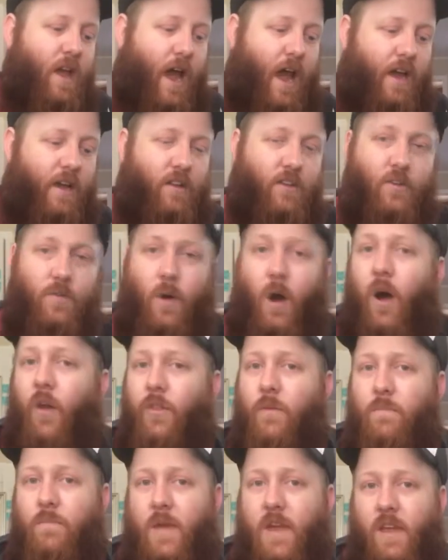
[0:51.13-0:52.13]
I could do all
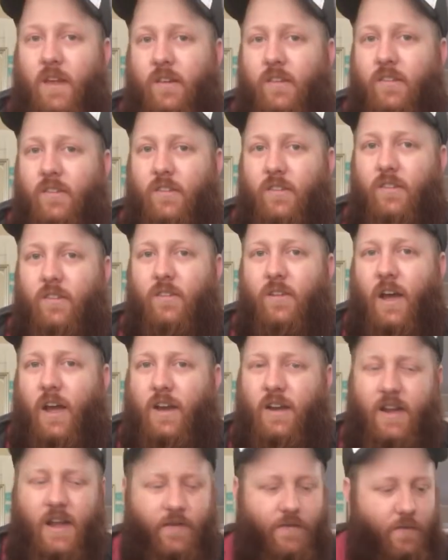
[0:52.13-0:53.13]
the bends. I
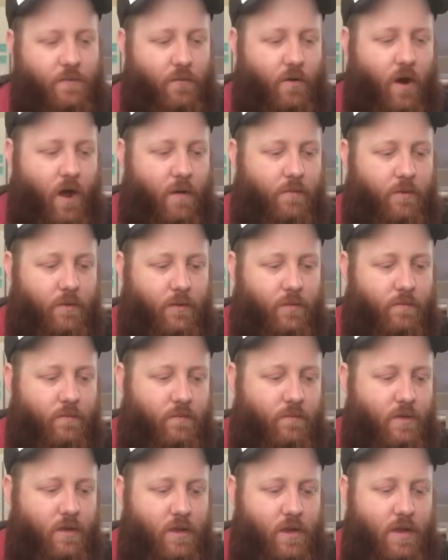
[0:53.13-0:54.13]
didn't have a
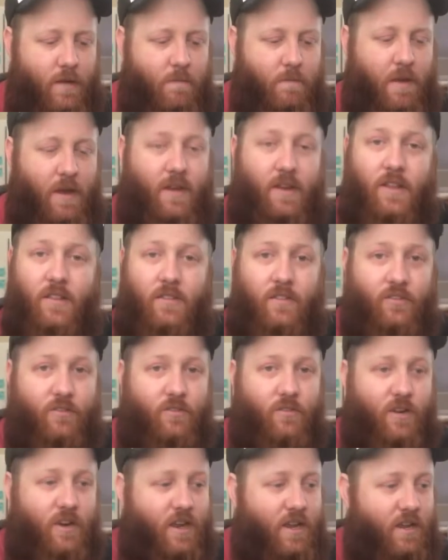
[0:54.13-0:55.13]
problem bending the
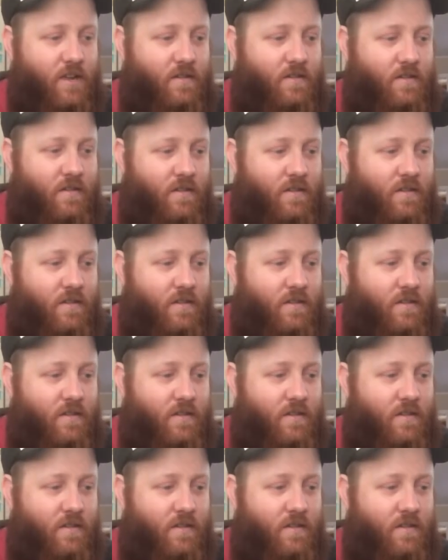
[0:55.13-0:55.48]
string.